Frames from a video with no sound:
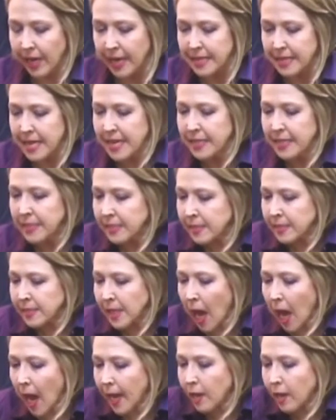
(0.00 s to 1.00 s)
I needed to
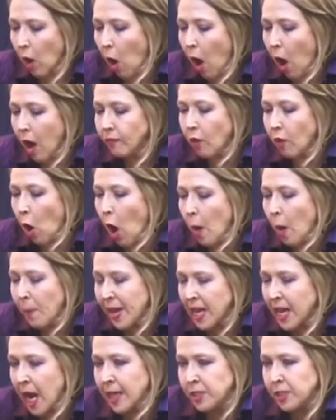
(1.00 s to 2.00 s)
sign off all
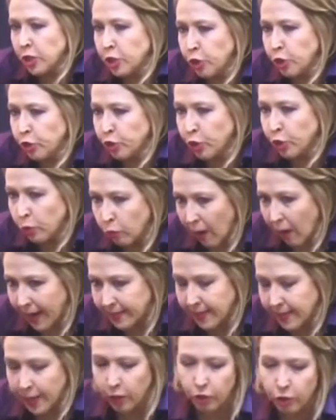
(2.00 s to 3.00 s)
my constitutional
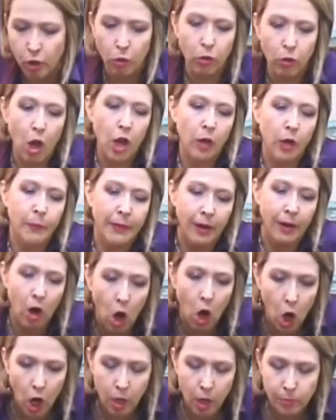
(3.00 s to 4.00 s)
rights. I could no longer bear
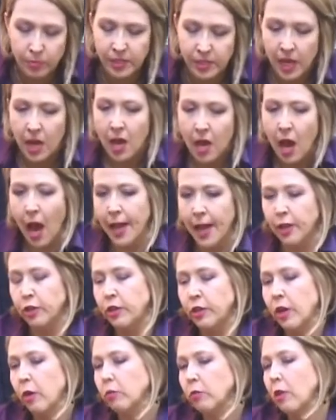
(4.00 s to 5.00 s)
arms. I
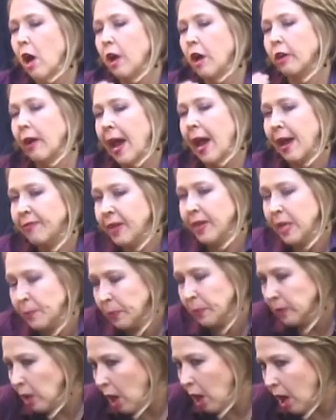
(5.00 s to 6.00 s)
could no longer have
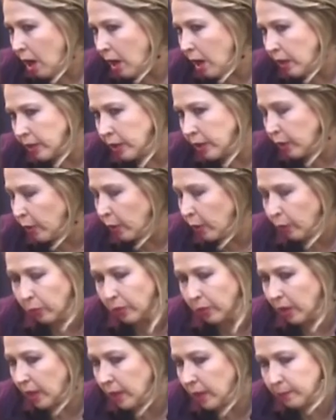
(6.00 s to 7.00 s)
HIPAA law,
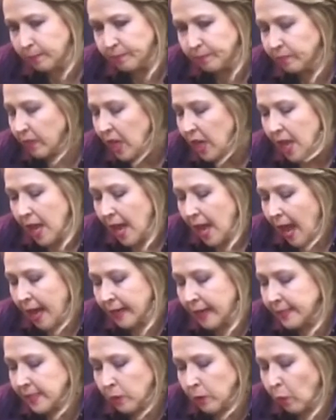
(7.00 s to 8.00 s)
and
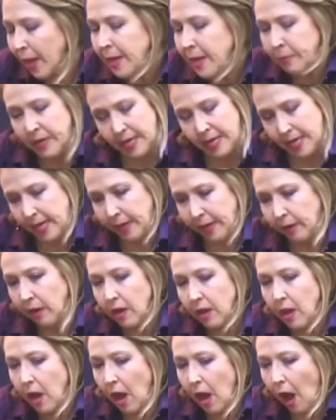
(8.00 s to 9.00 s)
I said, wait a minute here.
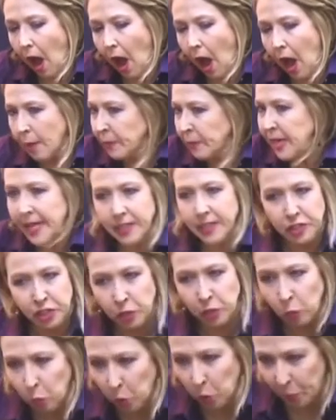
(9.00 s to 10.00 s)
I'm an
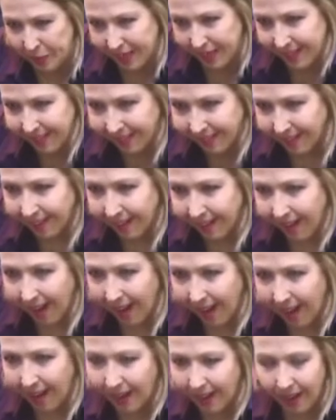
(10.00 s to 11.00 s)
innocent woman.
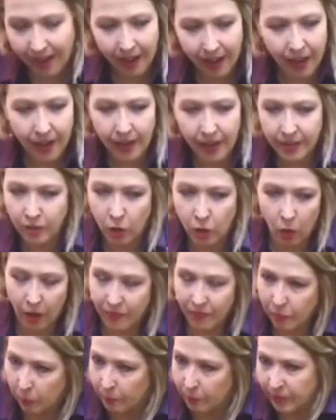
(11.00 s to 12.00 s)

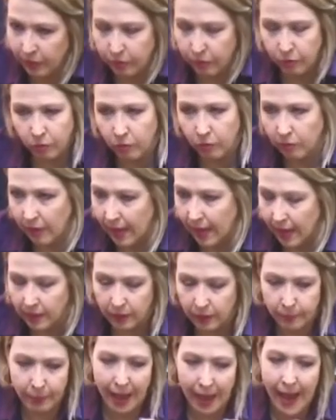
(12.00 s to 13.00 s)
I've been through hell
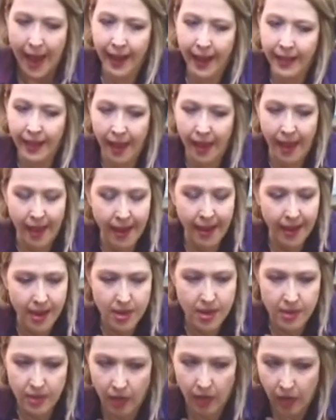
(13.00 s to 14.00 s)
and back,
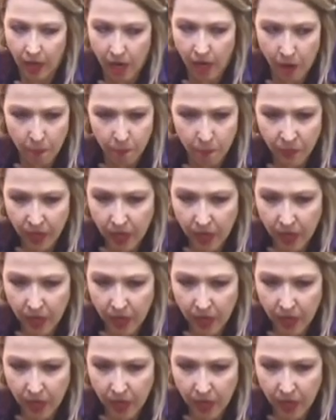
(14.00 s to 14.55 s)
and I'm